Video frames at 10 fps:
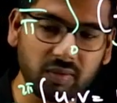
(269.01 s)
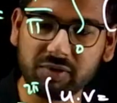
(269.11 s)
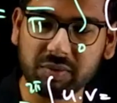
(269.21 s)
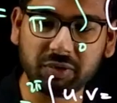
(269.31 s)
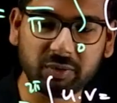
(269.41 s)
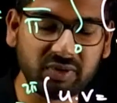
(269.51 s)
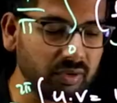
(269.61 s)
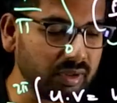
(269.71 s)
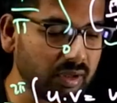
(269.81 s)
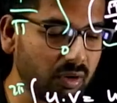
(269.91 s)
if you substitute
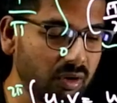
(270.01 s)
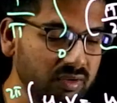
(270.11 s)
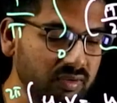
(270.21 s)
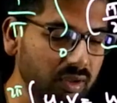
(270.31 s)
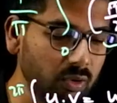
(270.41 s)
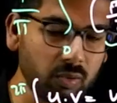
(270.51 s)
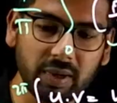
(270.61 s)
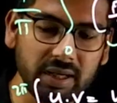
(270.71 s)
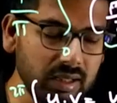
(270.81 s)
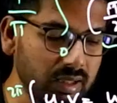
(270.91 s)
0 here, cos 0
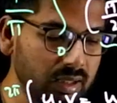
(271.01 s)
by